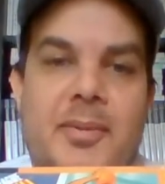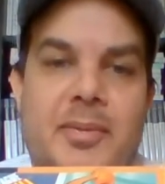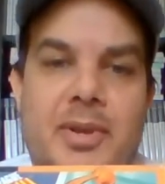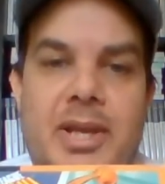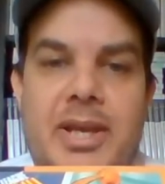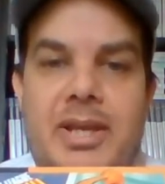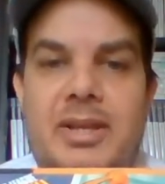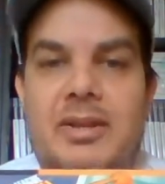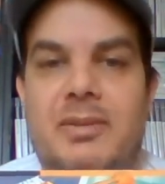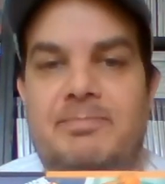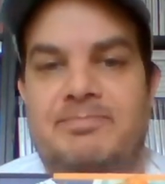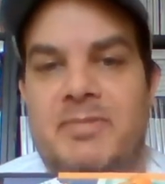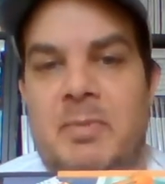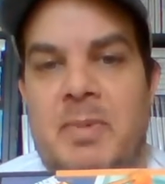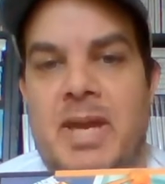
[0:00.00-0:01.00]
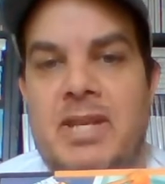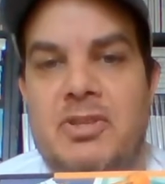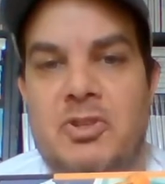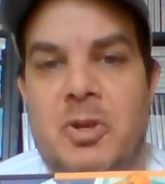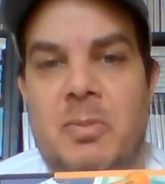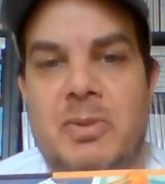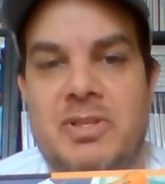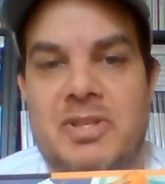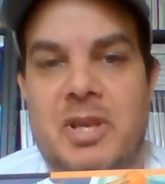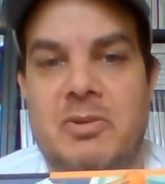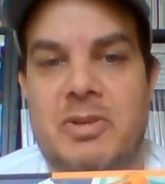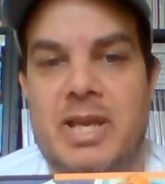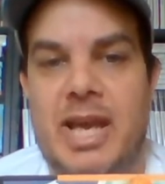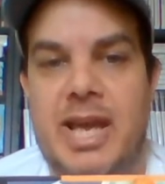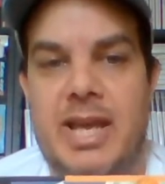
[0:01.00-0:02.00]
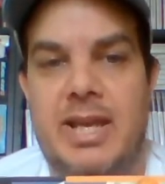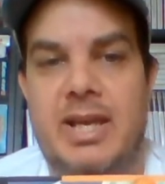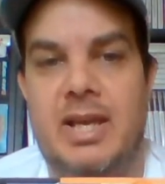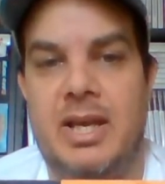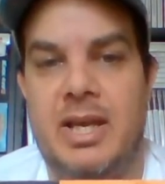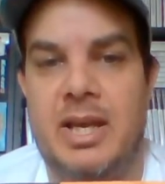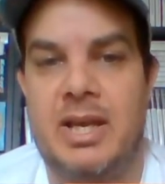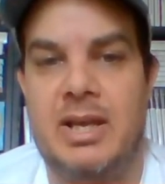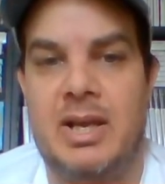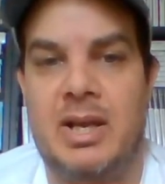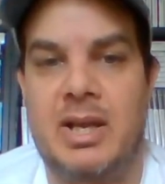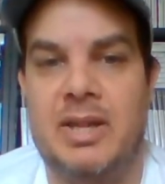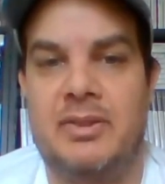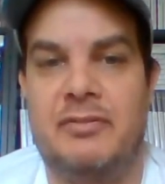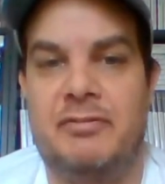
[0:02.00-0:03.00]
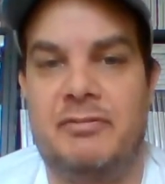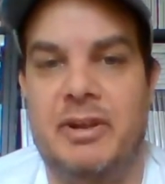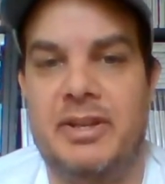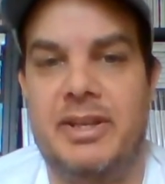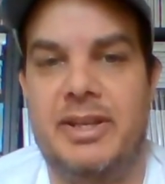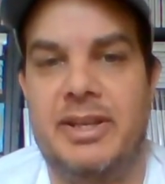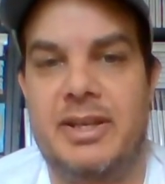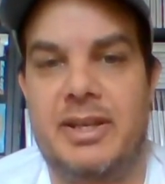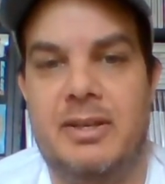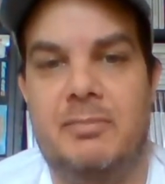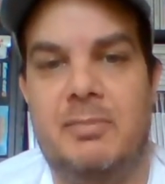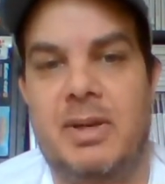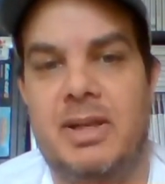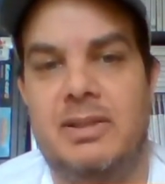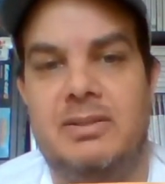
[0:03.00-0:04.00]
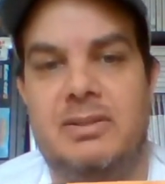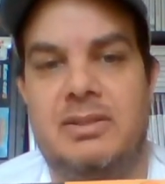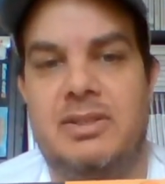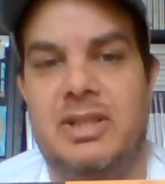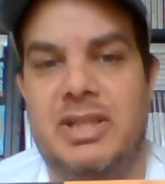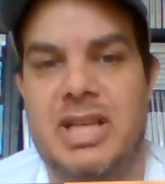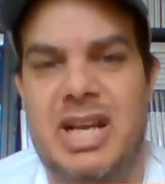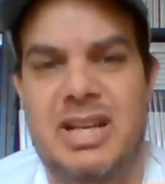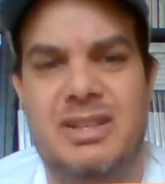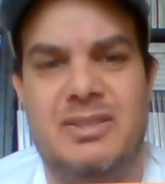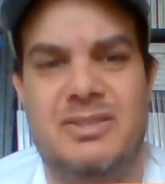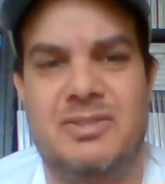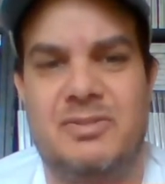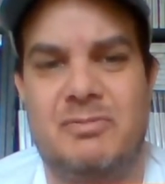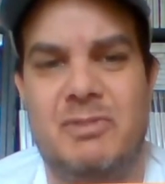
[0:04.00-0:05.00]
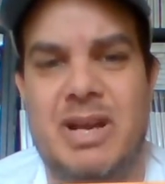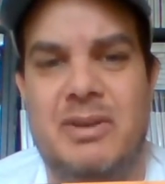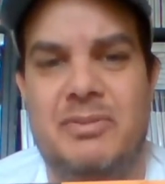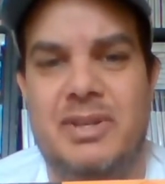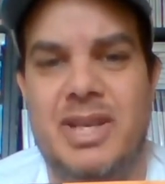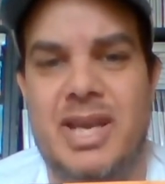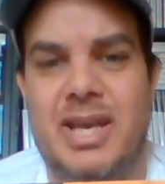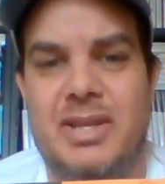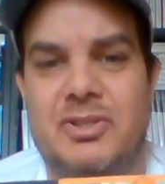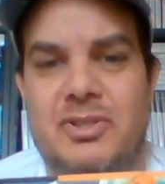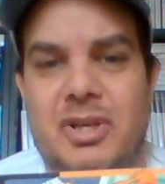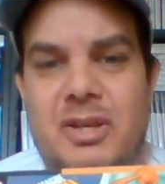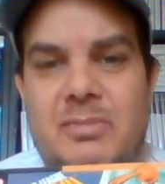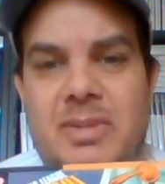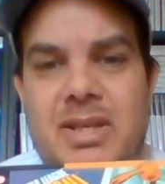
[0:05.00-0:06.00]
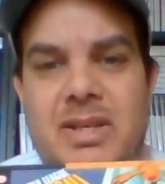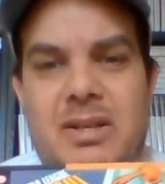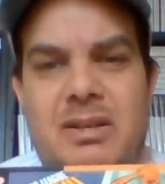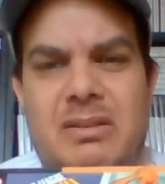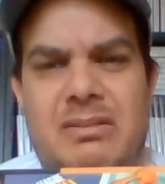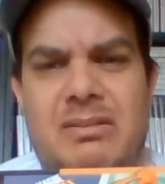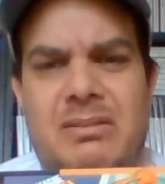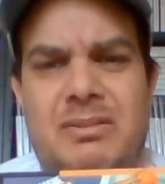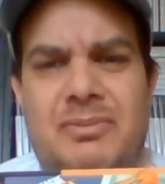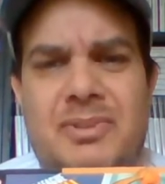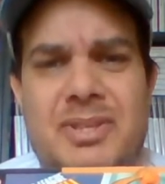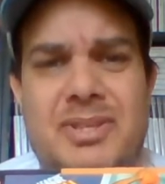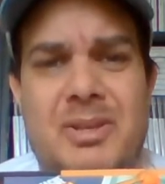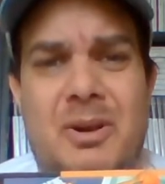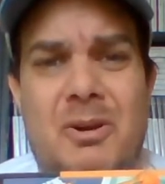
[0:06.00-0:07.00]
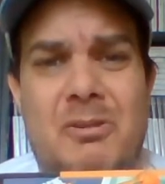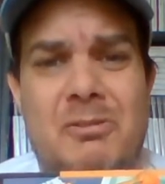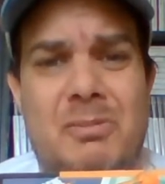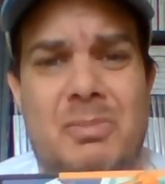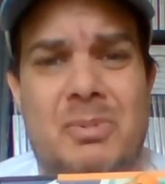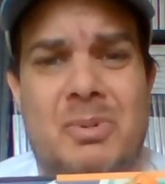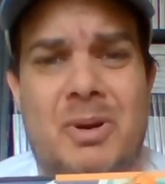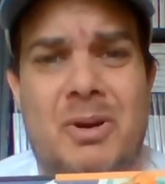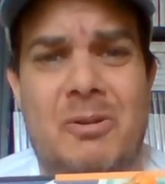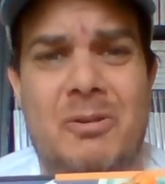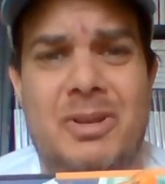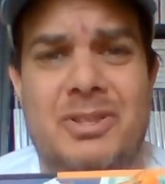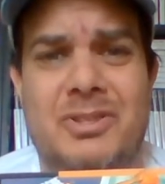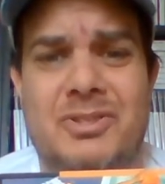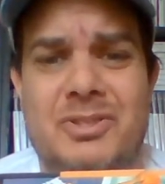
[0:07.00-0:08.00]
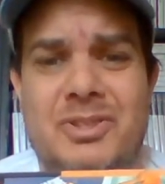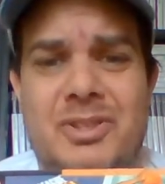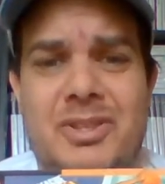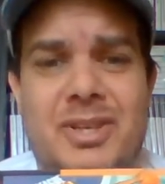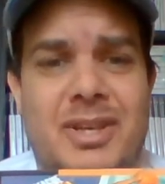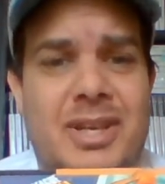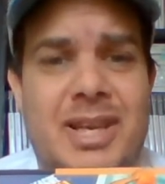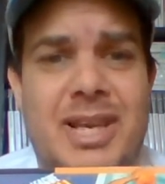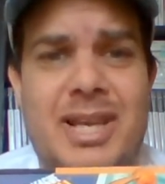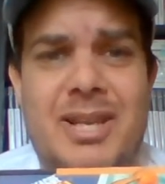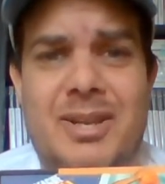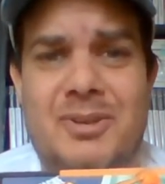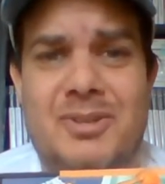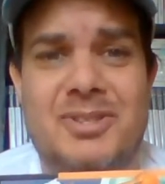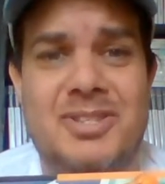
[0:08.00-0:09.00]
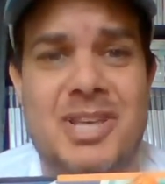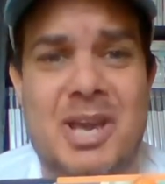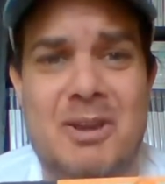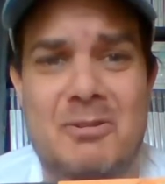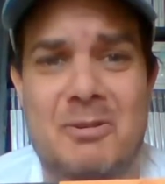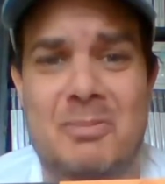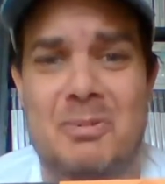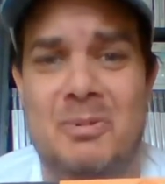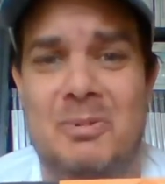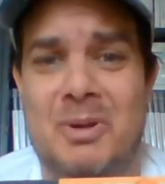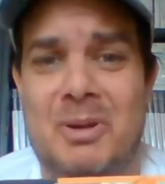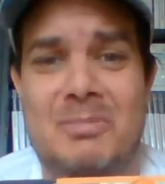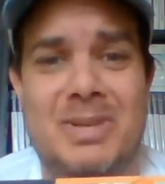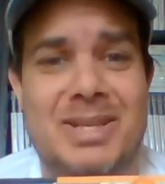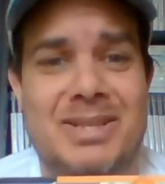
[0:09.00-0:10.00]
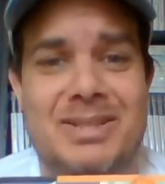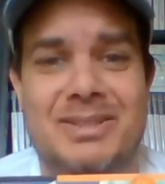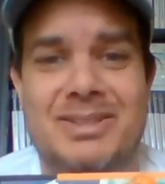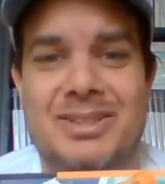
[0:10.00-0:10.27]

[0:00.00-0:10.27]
like, the paint job is okay at the front here, but the colours round the edge, I mean, oh, this horrible orange, it looks terrible. I mean,